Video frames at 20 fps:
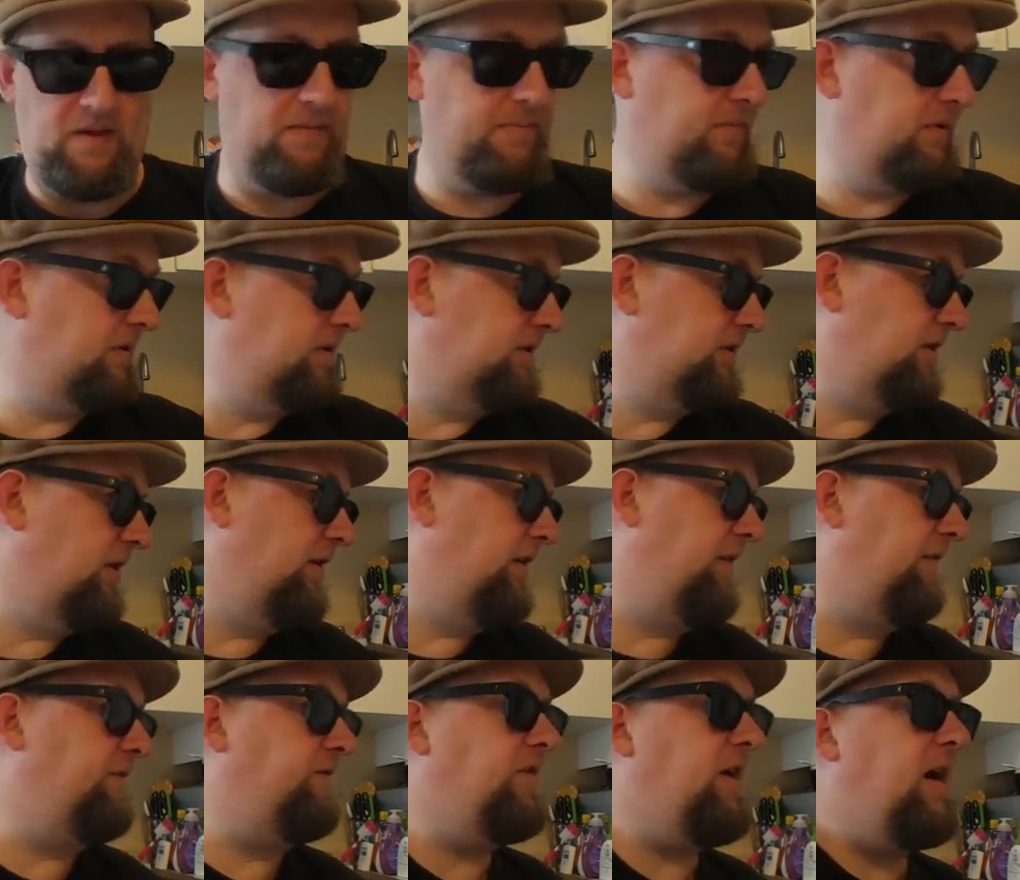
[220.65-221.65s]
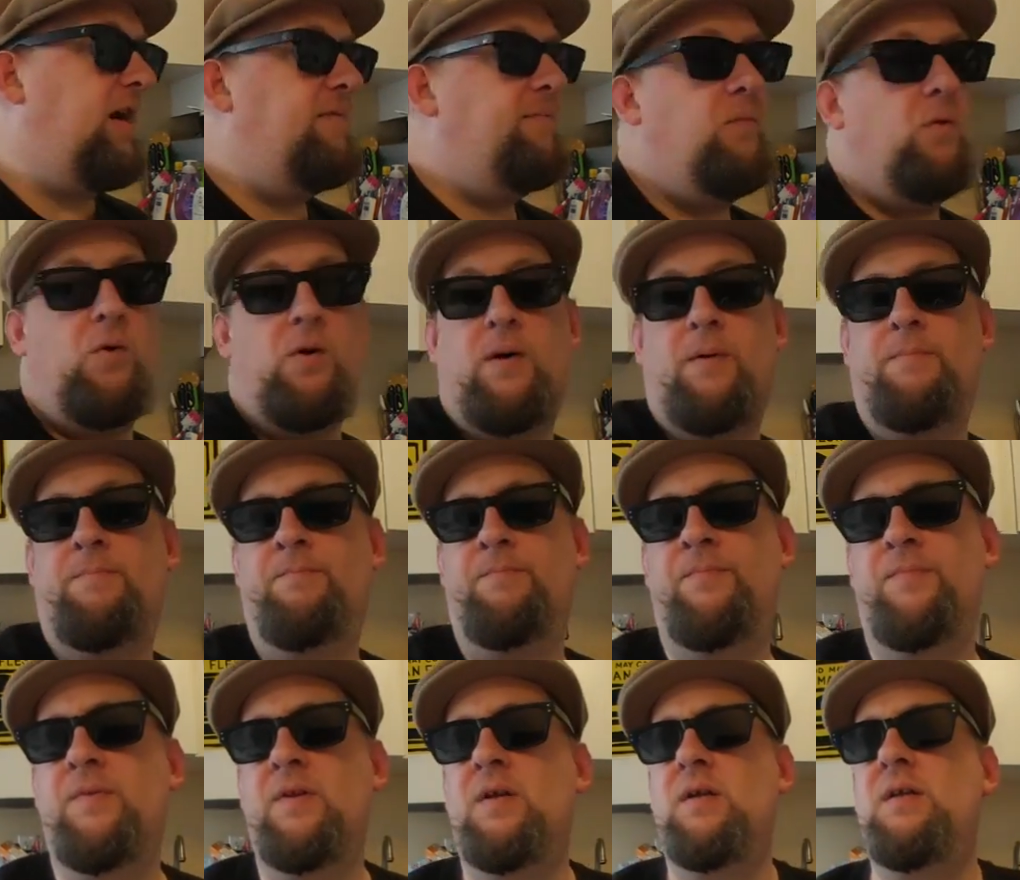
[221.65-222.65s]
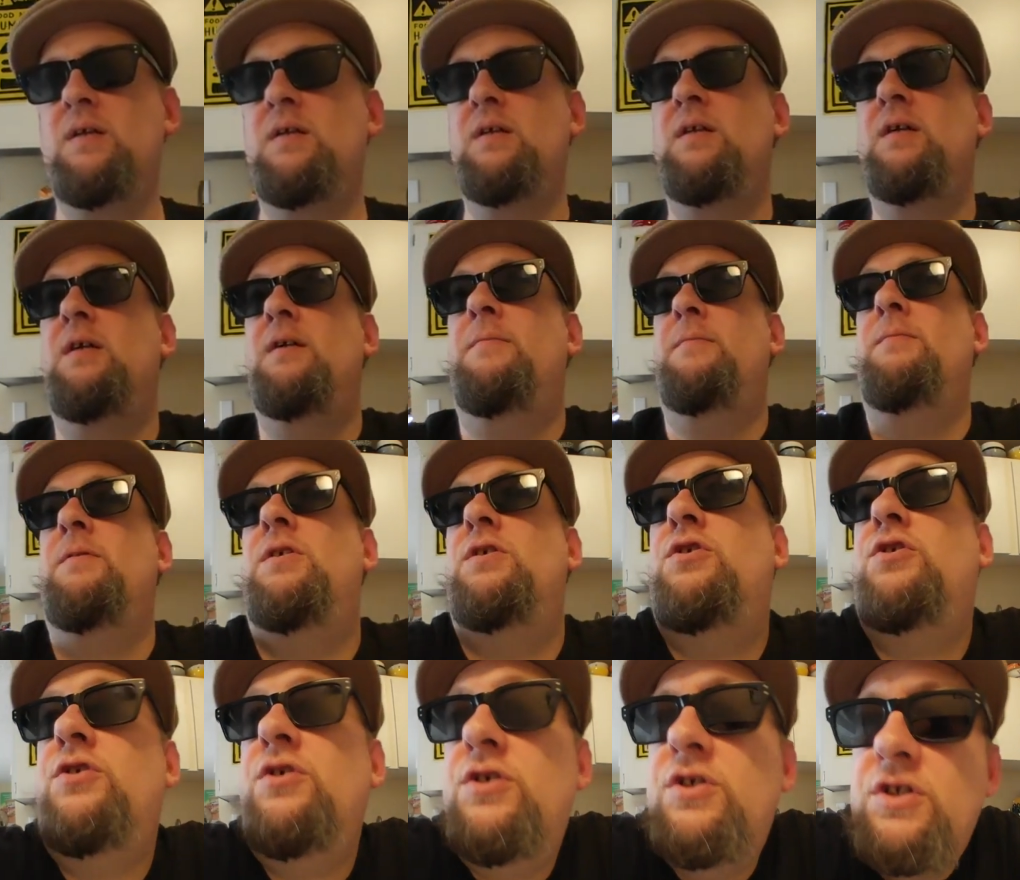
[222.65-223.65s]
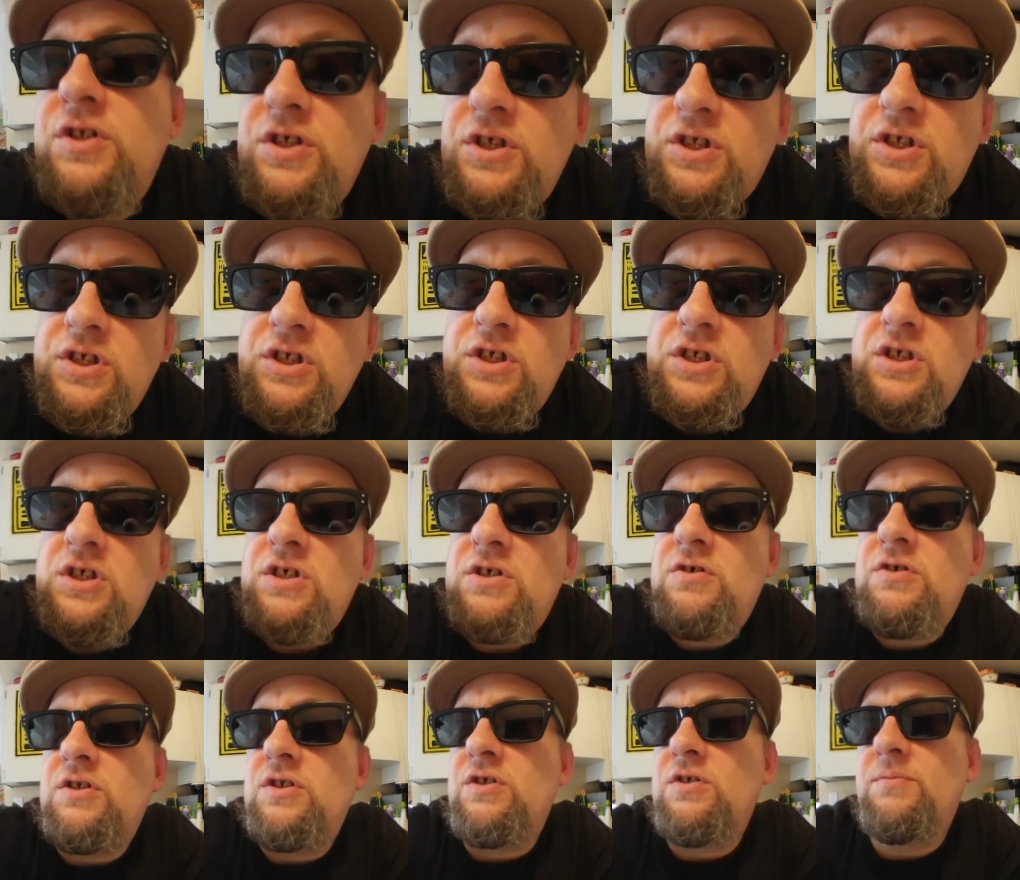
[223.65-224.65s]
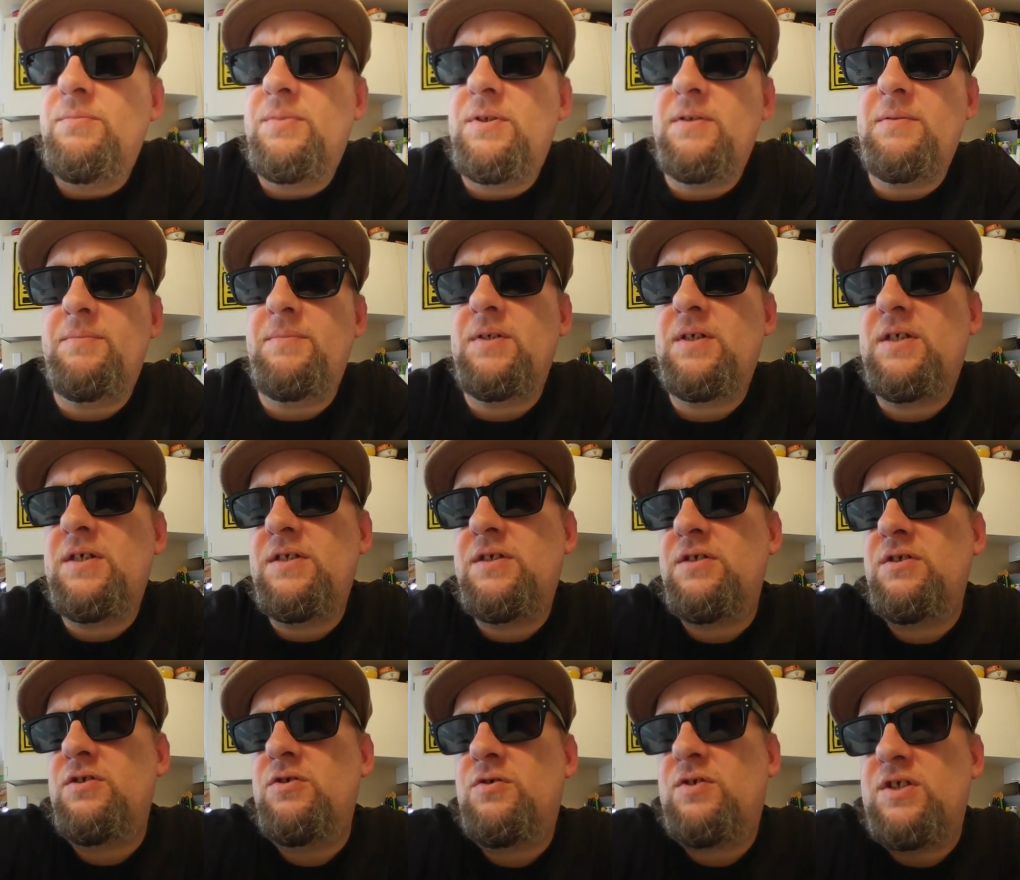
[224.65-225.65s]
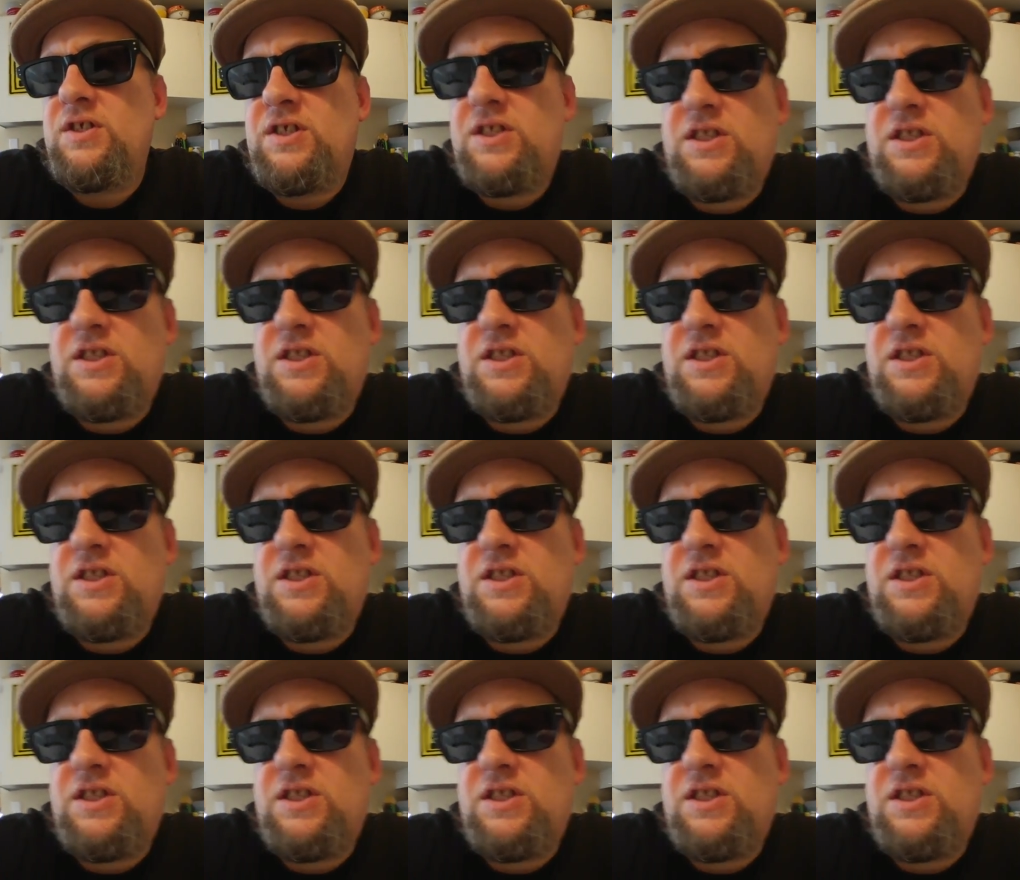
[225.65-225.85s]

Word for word: I'm going to start it at five more. I'm going to turn this down a little bit because as you can